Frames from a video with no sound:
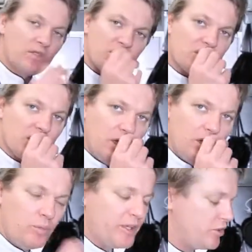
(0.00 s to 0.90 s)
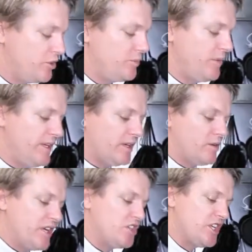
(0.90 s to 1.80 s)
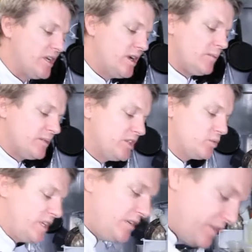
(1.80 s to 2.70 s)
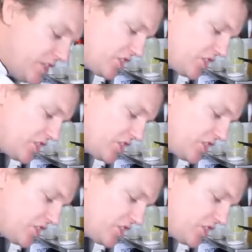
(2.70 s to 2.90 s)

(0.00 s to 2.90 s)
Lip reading: still a little bit crispy and crunchy, because when you finish